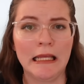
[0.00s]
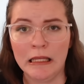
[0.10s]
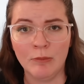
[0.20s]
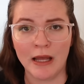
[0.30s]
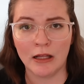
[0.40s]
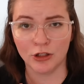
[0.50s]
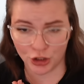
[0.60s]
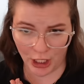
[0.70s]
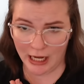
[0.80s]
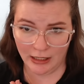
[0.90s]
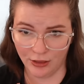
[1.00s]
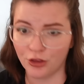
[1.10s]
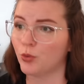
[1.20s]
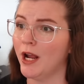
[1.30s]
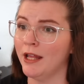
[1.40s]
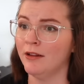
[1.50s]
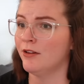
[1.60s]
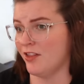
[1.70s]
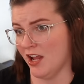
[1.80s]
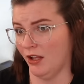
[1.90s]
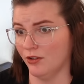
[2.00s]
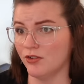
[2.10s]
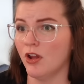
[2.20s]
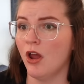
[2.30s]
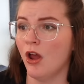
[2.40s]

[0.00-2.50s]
email chain thread things.